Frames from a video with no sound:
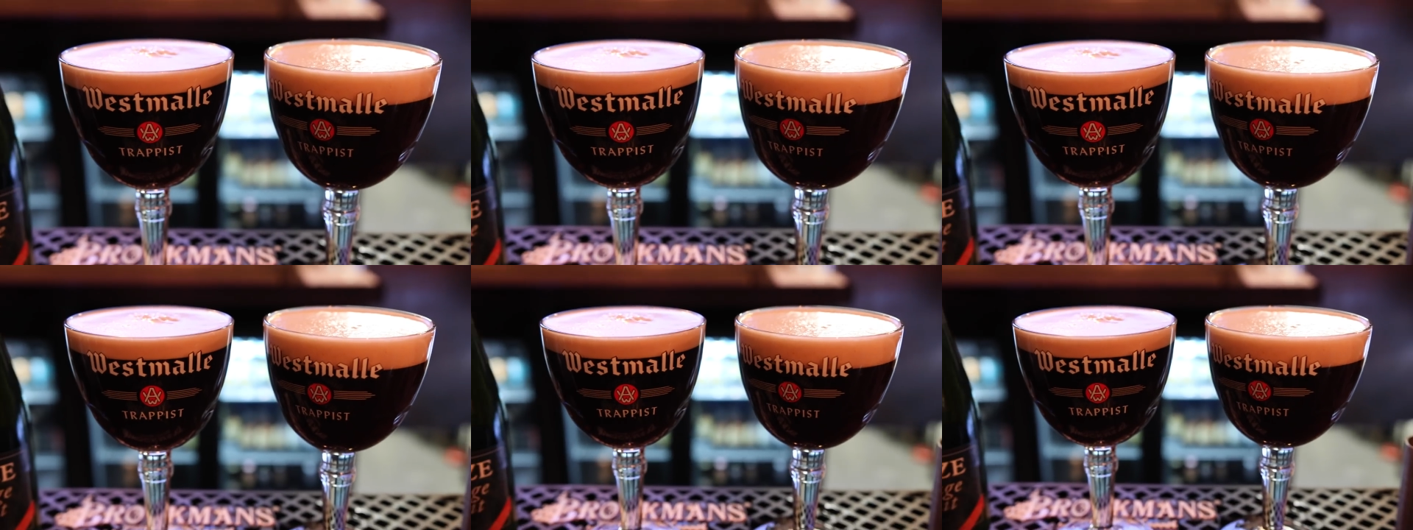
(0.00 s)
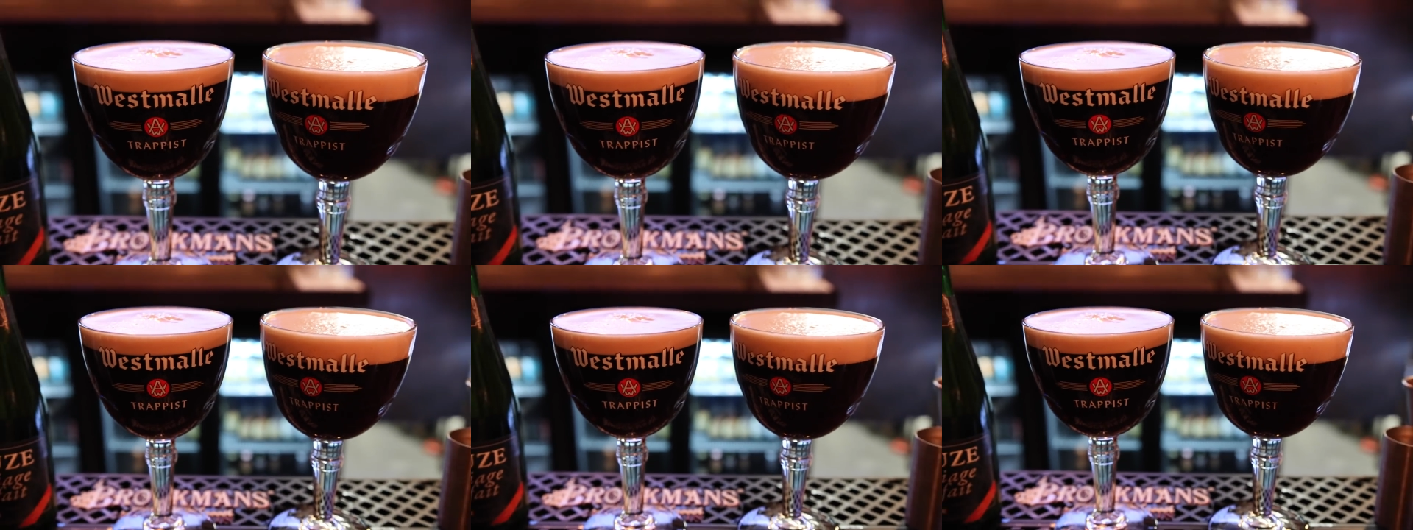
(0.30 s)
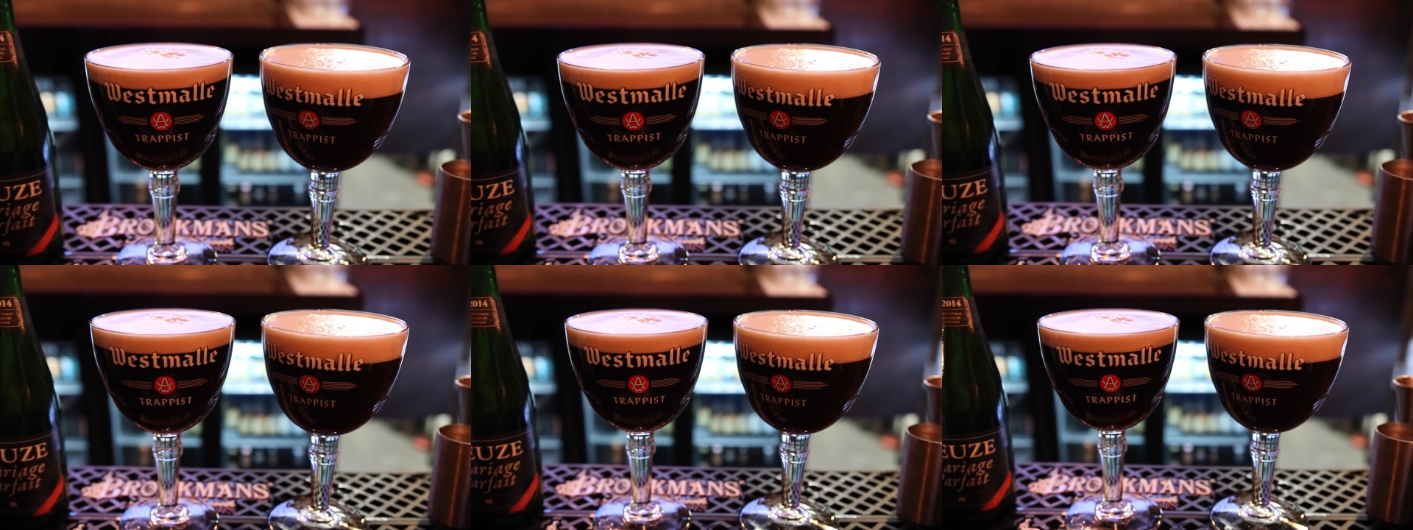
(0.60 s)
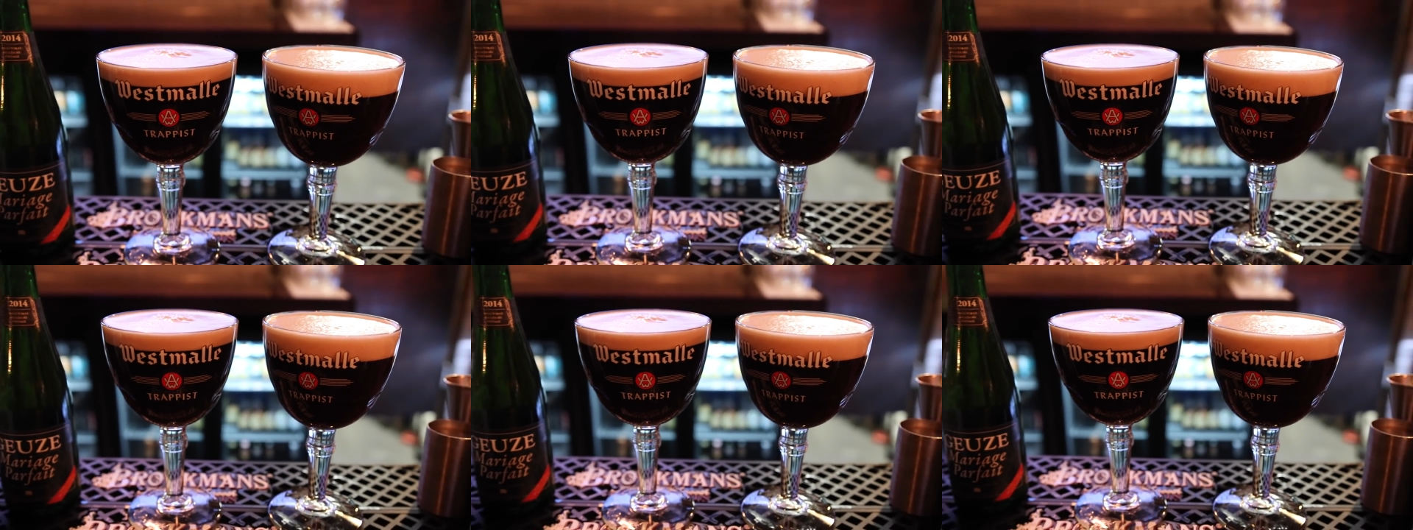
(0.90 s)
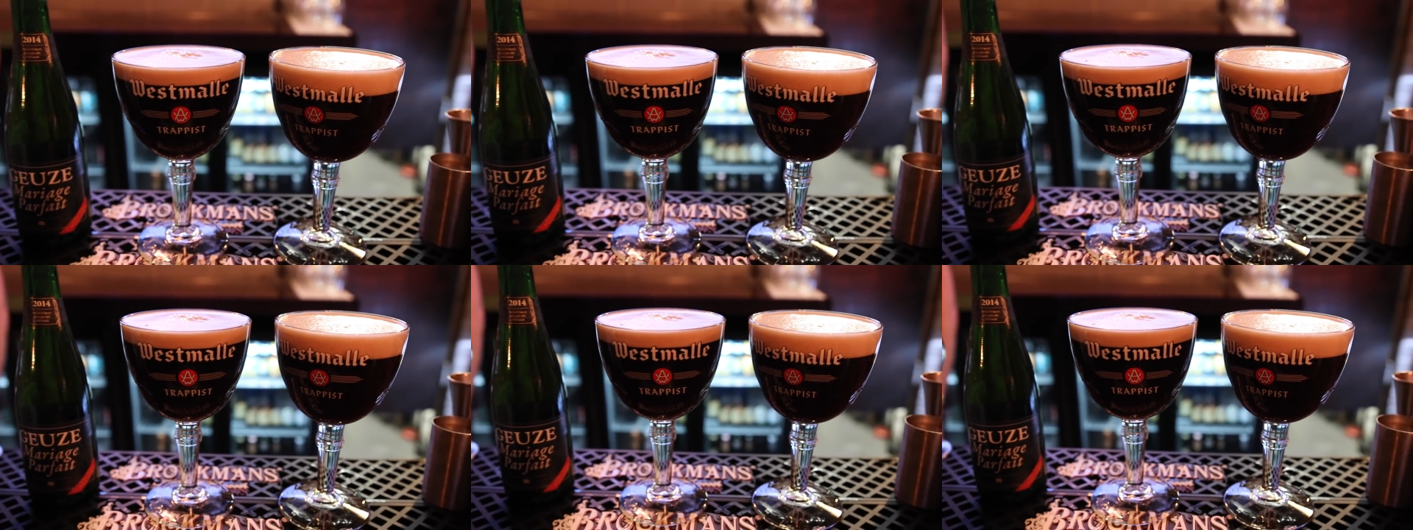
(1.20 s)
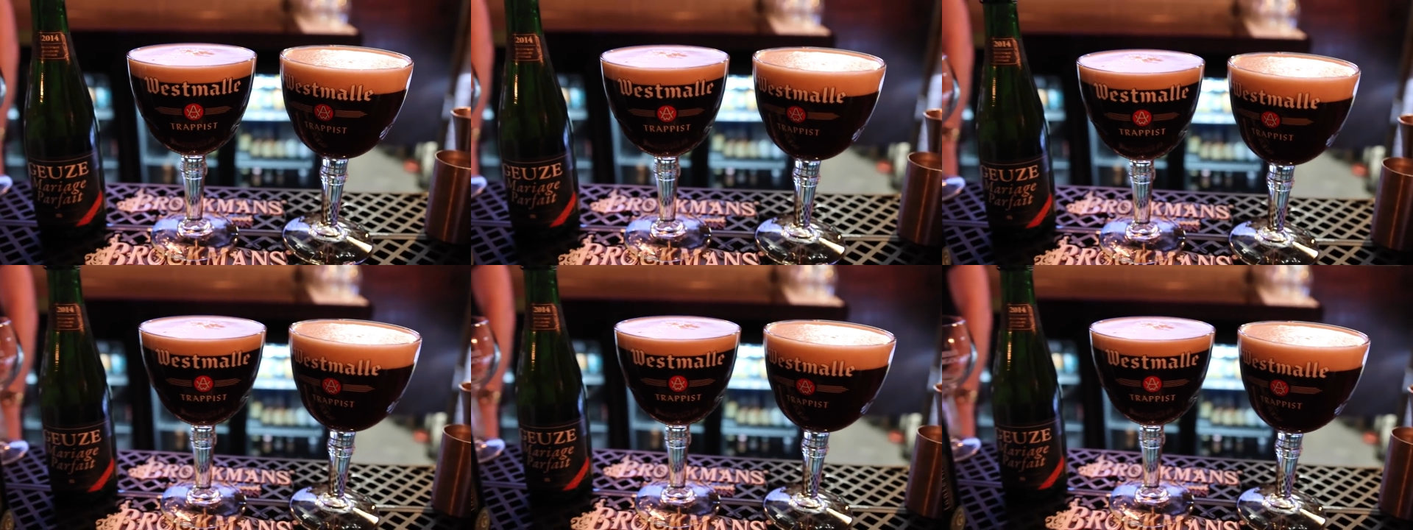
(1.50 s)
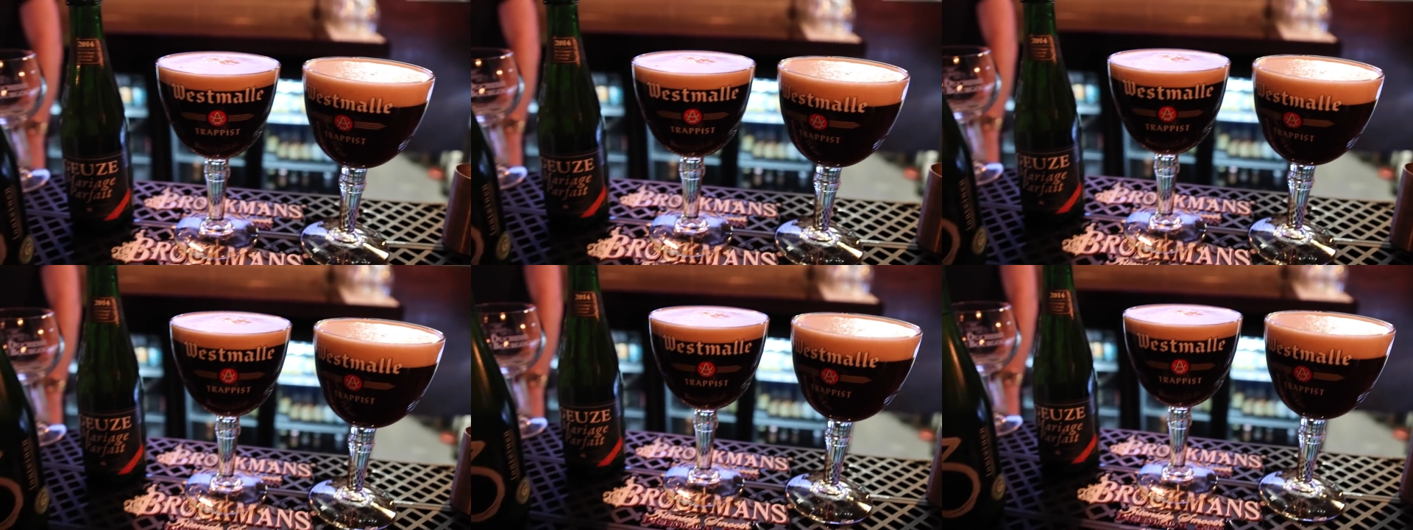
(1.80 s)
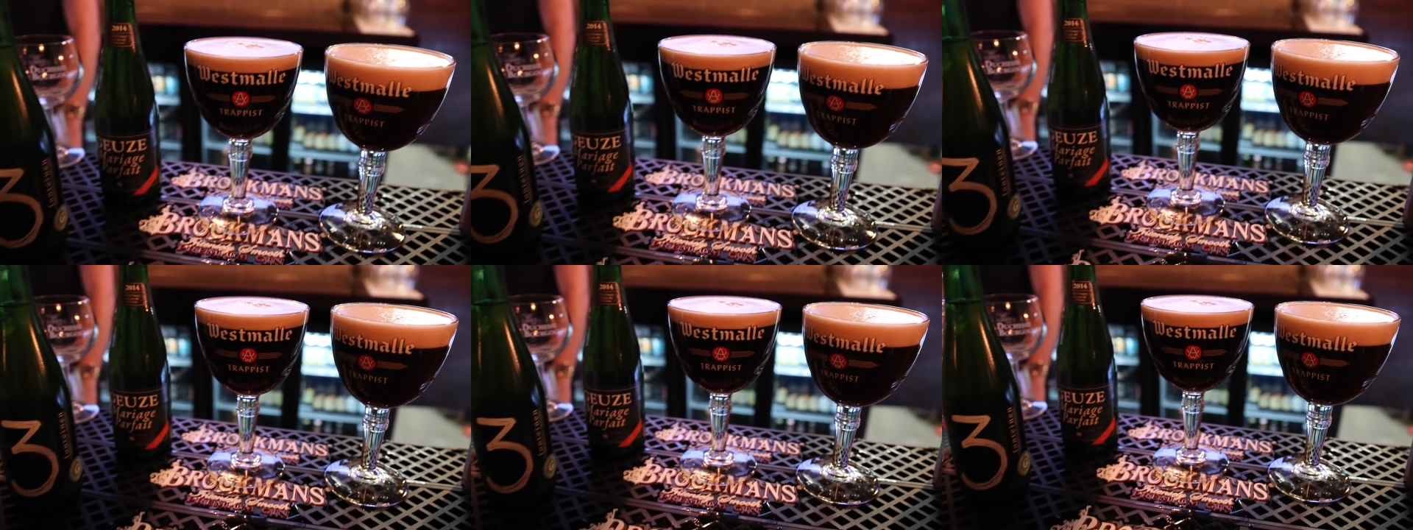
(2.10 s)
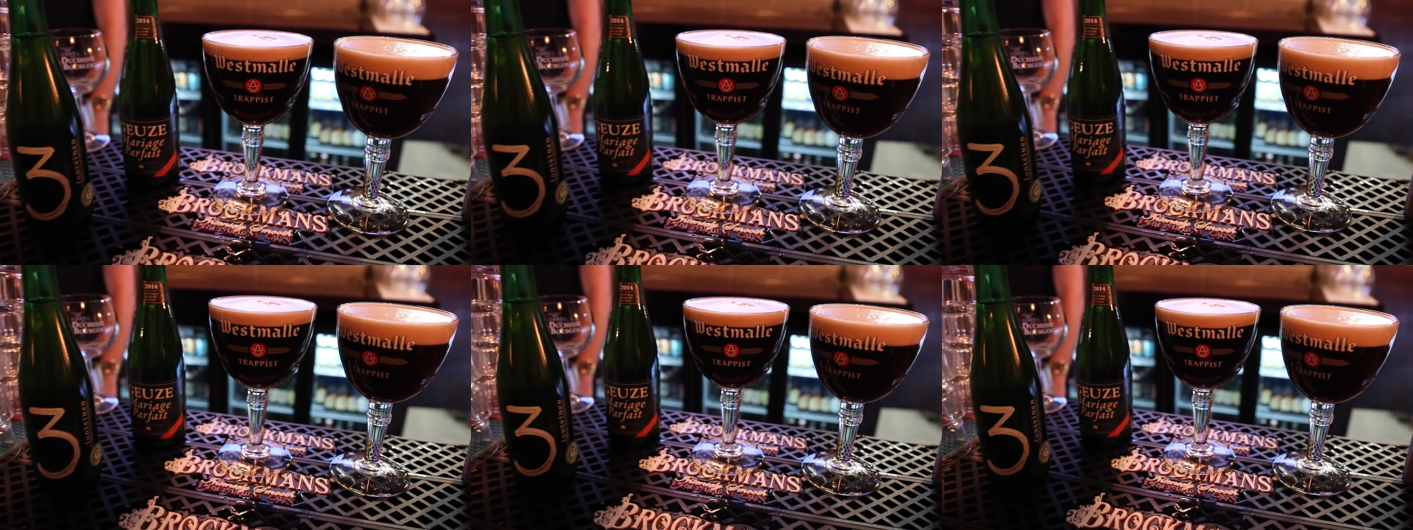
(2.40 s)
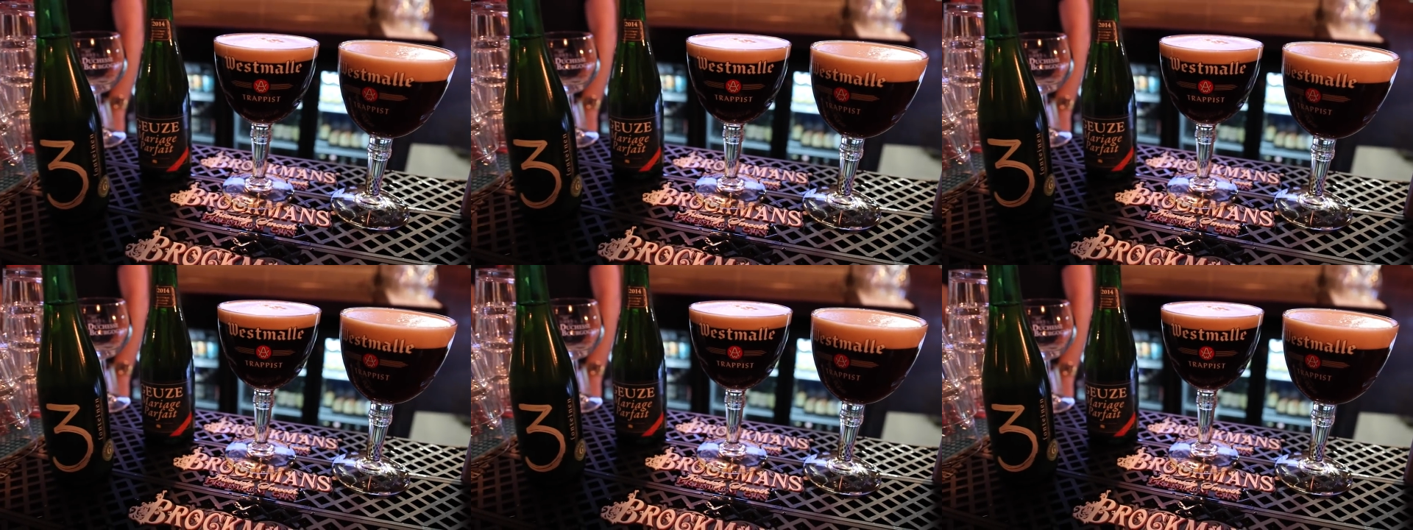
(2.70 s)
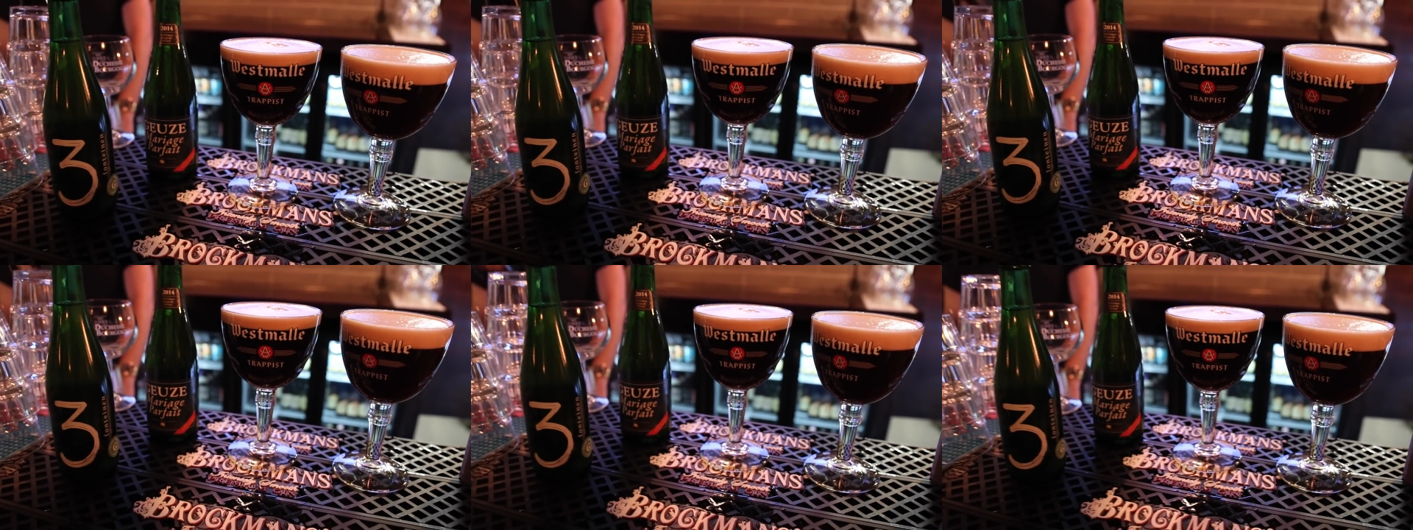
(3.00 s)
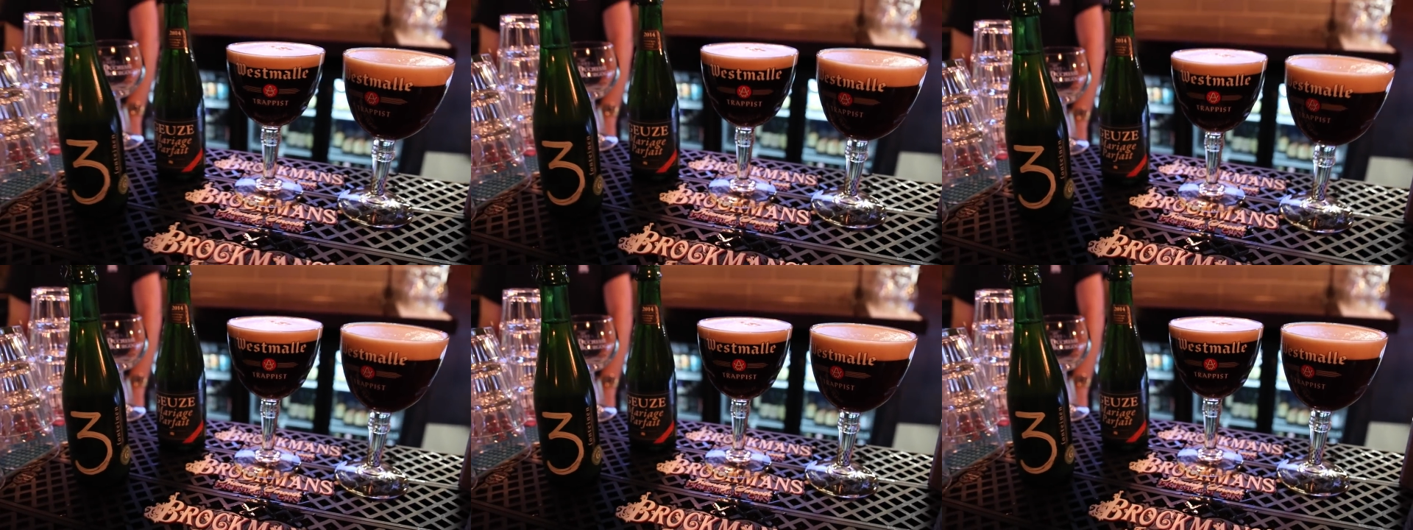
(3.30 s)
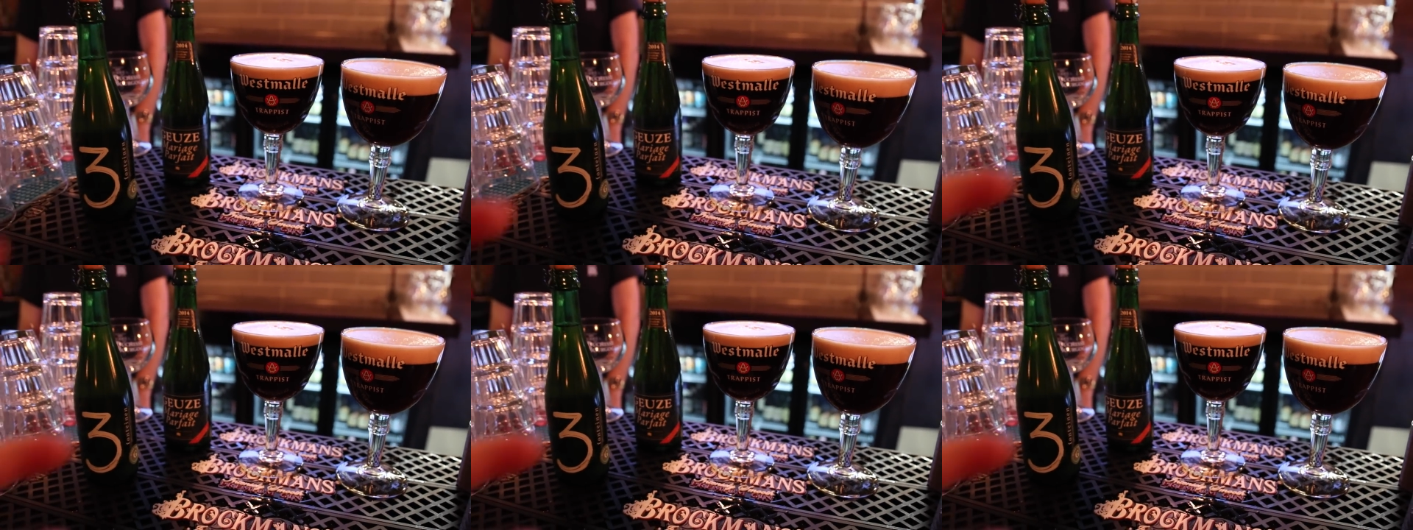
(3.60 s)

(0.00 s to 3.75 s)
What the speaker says: [unreadable: no face in view]